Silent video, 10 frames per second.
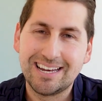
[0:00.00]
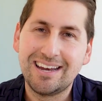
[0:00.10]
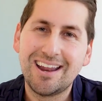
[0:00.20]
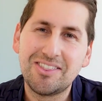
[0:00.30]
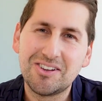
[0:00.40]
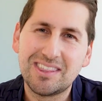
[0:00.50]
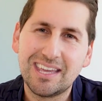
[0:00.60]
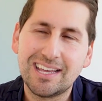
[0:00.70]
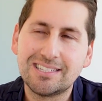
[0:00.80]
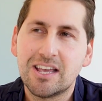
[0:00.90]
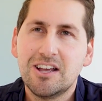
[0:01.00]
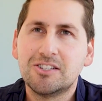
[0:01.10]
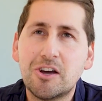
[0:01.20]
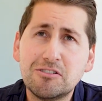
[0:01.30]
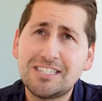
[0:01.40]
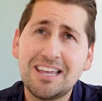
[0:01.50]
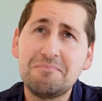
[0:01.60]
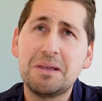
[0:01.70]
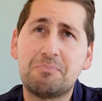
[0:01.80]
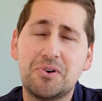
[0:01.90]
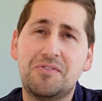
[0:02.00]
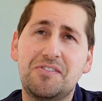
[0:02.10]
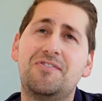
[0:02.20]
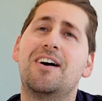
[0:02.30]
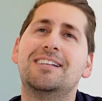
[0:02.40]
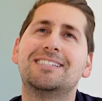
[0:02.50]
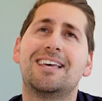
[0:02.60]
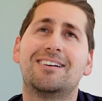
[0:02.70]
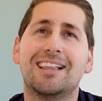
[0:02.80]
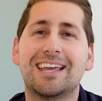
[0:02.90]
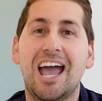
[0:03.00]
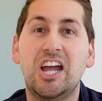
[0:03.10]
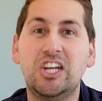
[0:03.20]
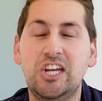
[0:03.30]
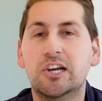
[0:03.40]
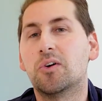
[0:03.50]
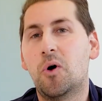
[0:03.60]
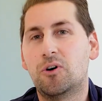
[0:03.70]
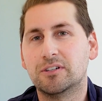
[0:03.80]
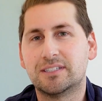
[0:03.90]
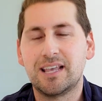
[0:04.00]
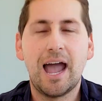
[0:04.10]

And another thing is, don't send me proof of funds that are like a year old.